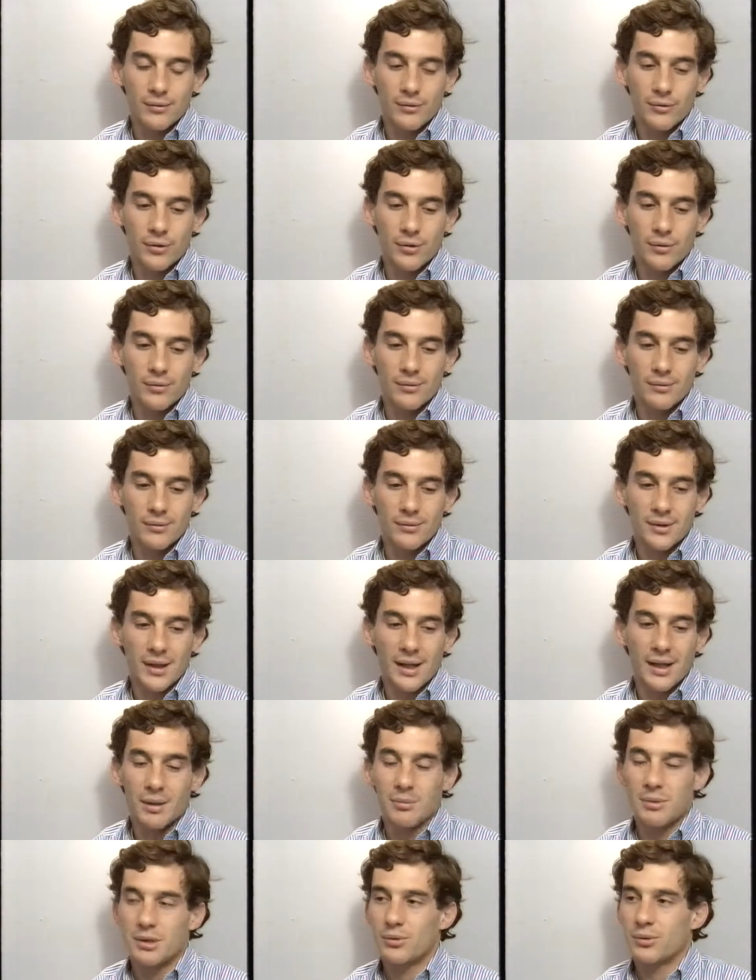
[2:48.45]
from
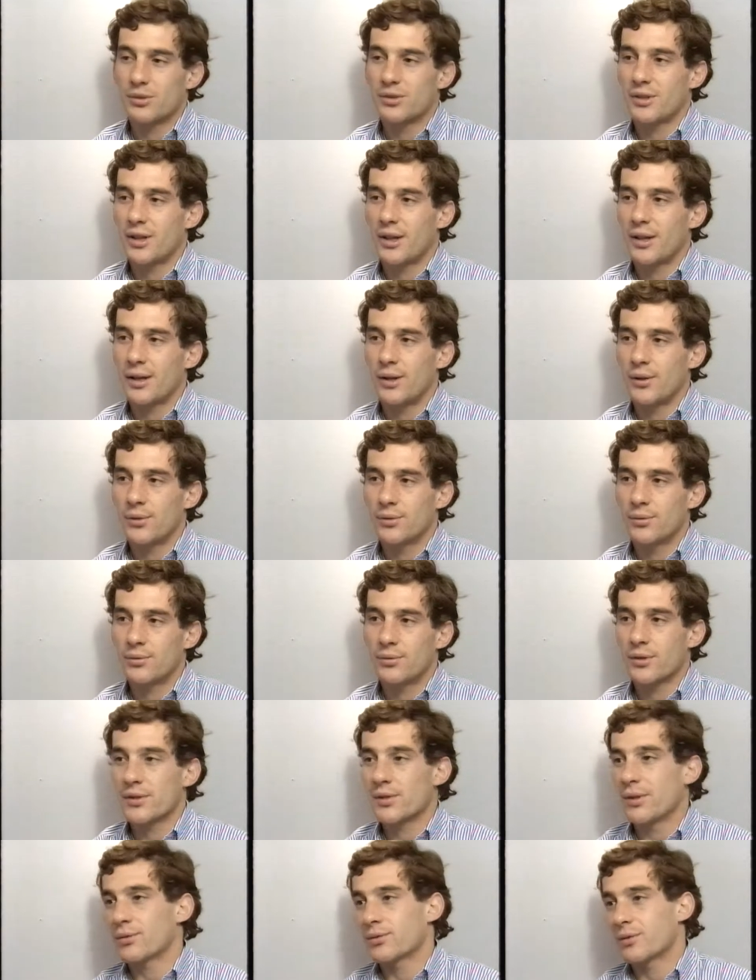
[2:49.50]
telling me to stay out,
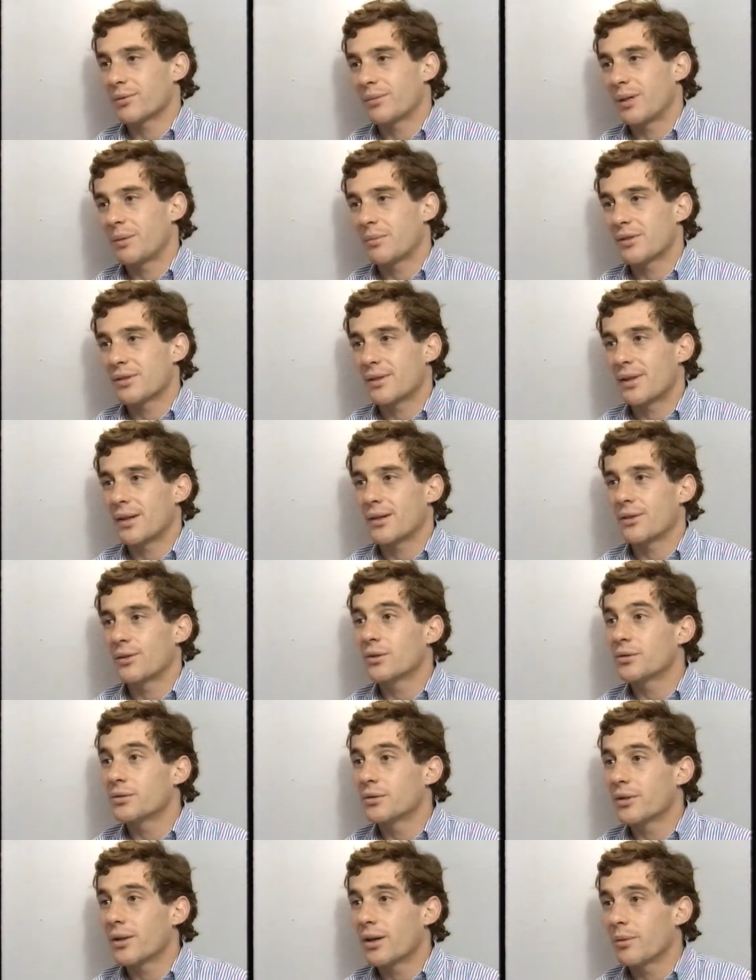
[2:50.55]
was also my mistake not
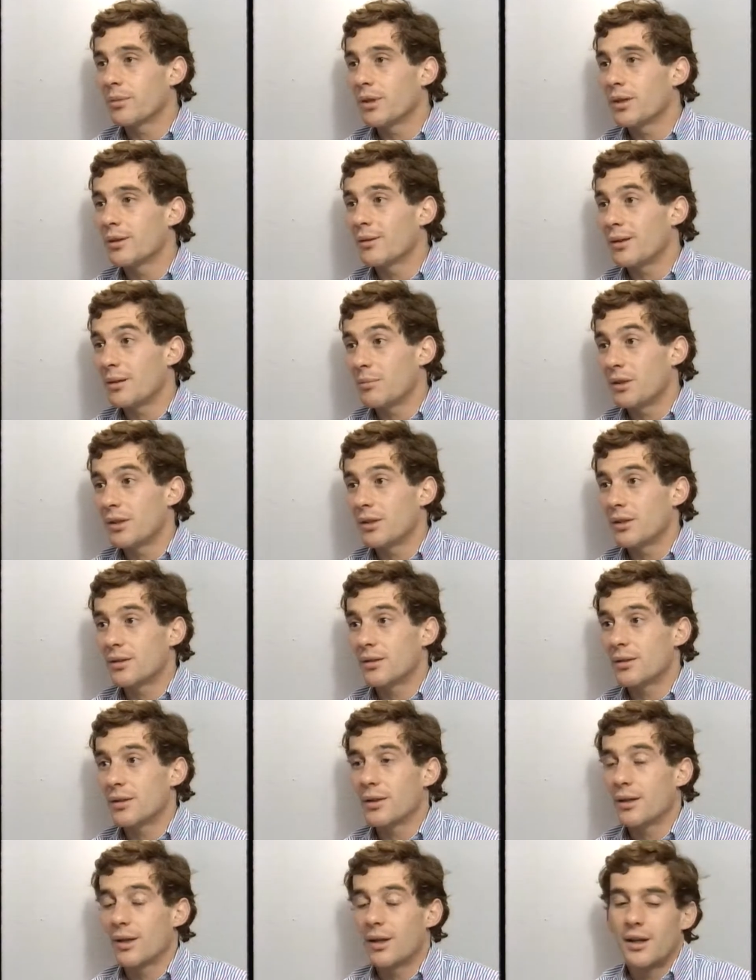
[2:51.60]
to come in
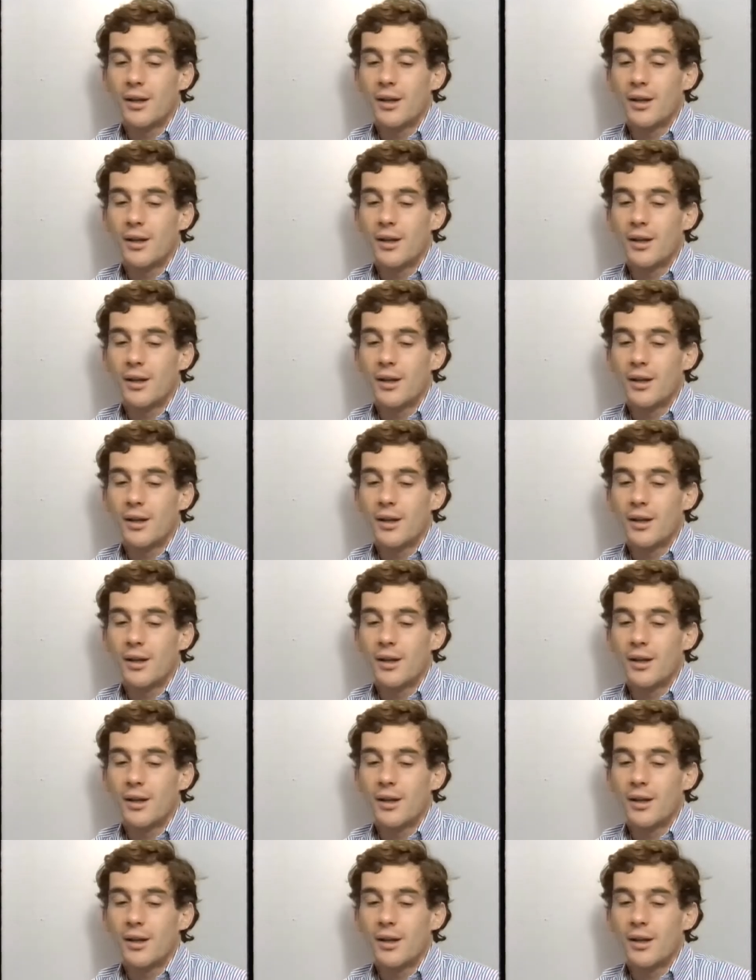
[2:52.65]
immediately.